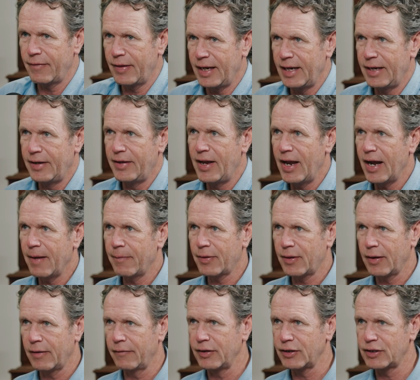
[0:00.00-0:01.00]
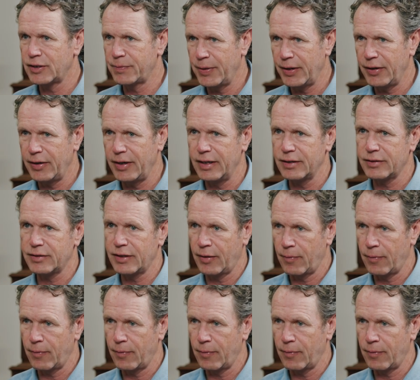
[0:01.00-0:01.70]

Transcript: the depth of experience.